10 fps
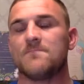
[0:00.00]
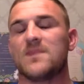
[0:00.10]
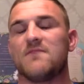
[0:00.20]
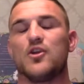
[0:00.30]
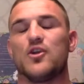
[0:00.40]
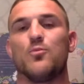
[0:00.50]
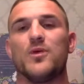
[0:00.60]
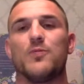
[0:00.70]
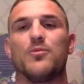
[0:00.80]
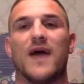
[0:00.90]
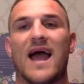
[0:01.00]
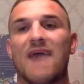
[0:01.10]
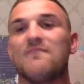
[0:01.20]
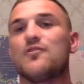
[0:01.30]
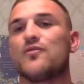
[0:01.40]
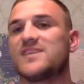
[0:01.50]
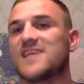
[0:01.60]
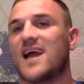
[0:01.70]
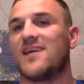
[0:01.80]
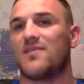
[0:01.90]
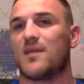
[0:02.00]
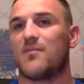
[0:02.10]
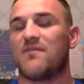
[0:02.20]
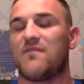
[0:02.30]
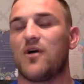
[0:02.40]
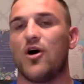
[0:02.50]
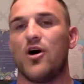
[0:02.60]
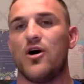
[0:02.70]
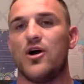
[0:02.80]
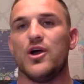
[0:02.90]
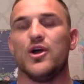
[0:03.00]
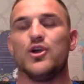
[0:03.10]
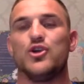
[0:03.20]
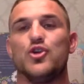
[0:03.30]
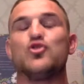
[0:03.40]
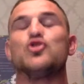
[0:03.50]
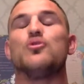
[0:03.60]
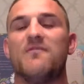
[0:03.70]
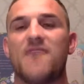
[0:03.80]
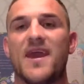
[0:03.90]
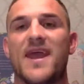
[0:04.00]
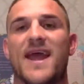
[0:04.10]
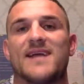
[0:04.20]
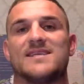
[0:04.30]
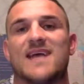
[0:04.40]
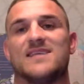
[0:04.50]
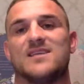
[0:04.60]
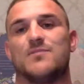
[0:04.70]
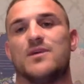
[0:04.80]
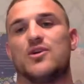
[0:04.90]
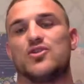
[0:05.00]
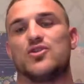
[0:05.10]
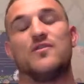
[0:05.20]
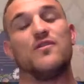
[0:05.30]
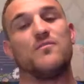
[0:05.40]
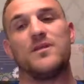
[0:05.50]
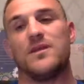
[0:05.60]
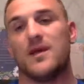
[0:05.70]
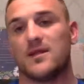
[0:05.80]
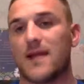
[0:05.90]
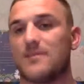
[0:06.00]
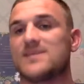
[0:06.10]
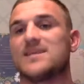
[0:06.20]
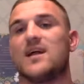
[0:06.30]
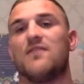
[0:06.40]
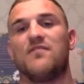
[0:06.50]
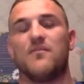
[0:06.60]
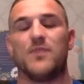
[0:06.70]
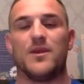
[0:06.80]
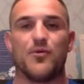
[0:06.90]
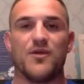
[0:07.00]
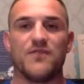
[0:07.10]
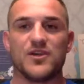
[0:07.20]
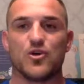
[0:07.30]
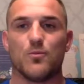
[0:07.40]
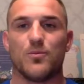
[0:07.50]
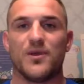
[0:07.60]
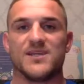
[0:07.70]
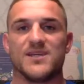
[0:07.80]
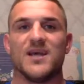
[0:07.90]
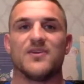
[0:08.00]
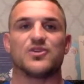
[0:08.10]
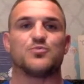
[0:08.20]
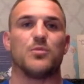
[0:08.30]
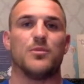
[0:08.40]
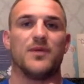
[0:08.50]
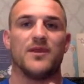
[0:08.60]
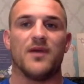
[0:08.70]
for you people that have done this kind of thing before, you should be very excited, because if you've been, like myself, if you've been in previous companies, there's probably been